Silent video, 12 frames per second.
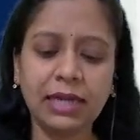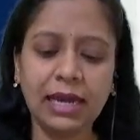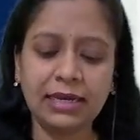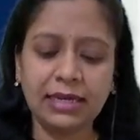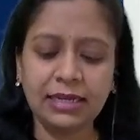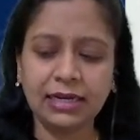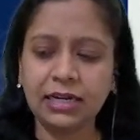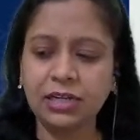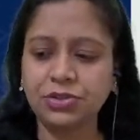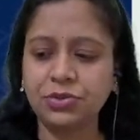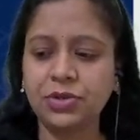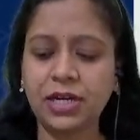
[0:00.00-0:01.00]
Kani ikkada
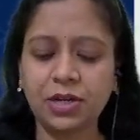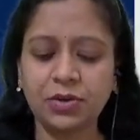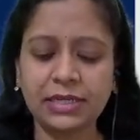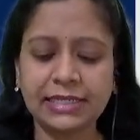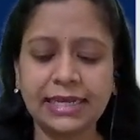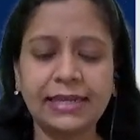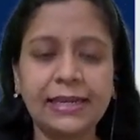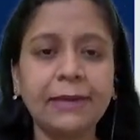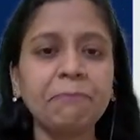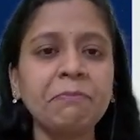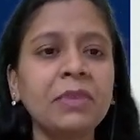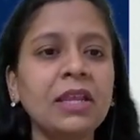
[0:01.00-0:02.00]
chudandi okasari.
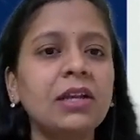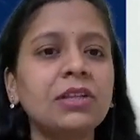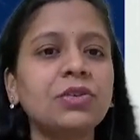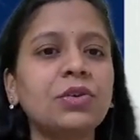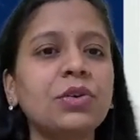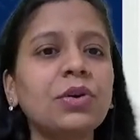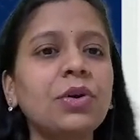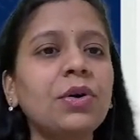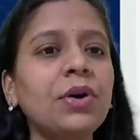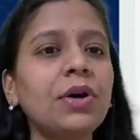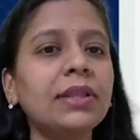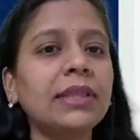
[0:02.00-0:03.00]
So,
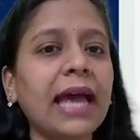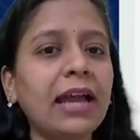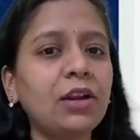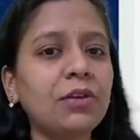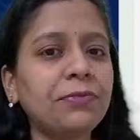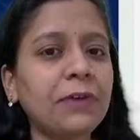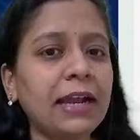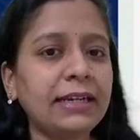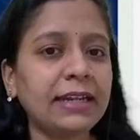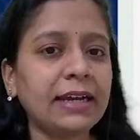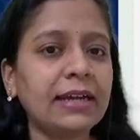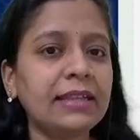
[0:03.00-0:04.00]

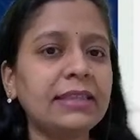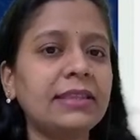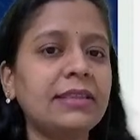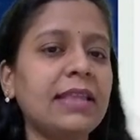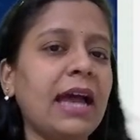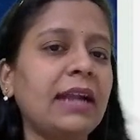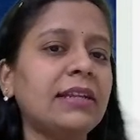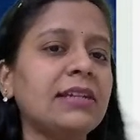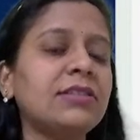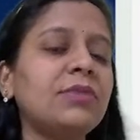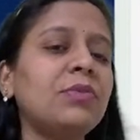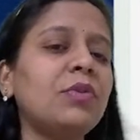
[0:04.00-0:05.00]
thallophyta, that
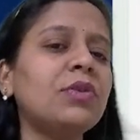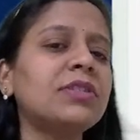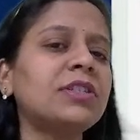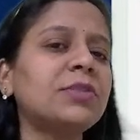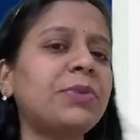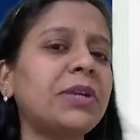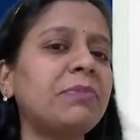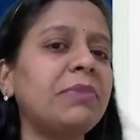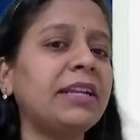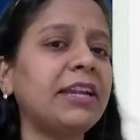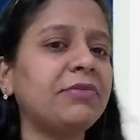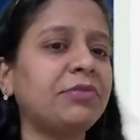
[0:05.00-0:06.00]
is the most
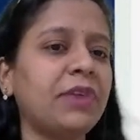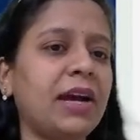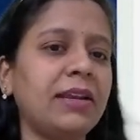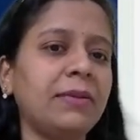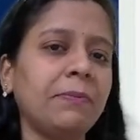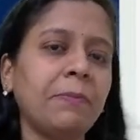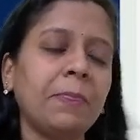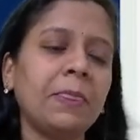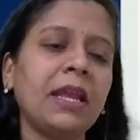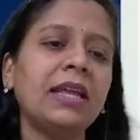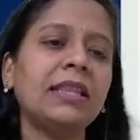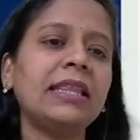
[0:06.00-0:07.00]
primitive one.
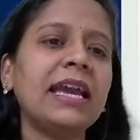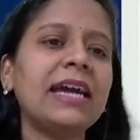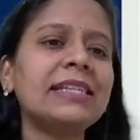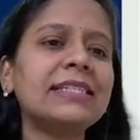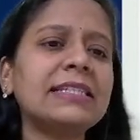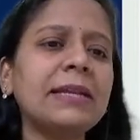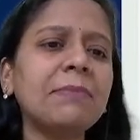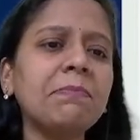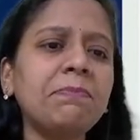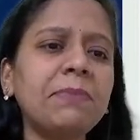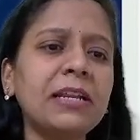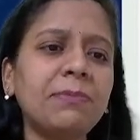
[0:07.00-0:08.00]
They are
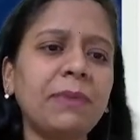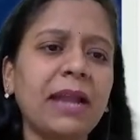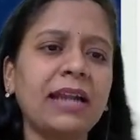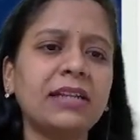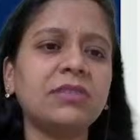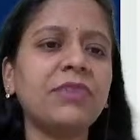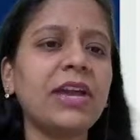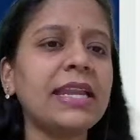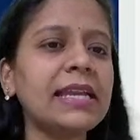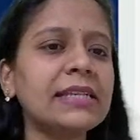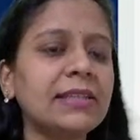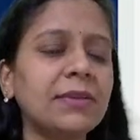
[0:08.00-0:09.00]
simple plants,
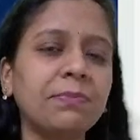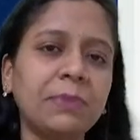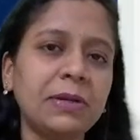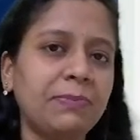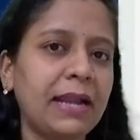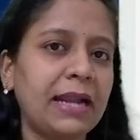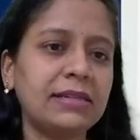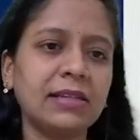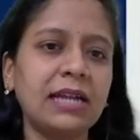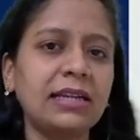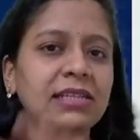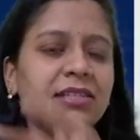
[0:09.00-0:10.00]
very simple plants.
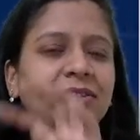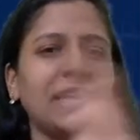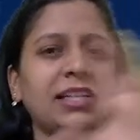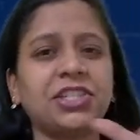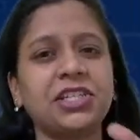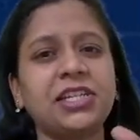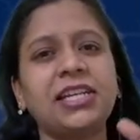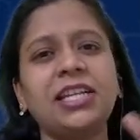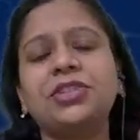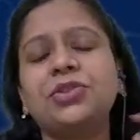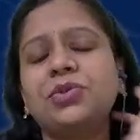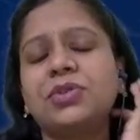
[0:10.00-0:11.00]
And
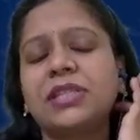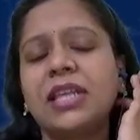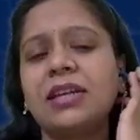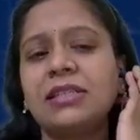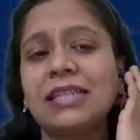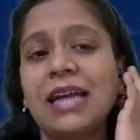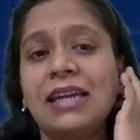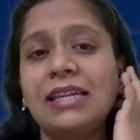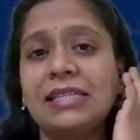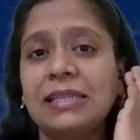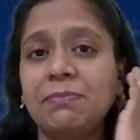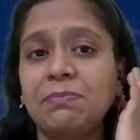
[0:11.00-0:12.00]
structurally chuste,
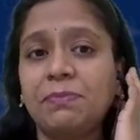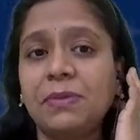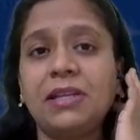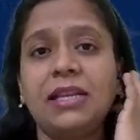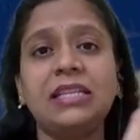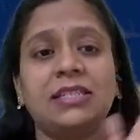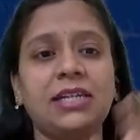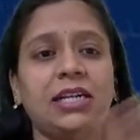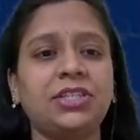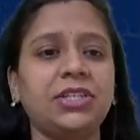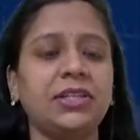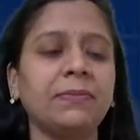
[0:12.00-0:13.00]
chala simple in
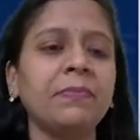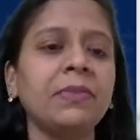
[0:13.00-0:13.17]
structure.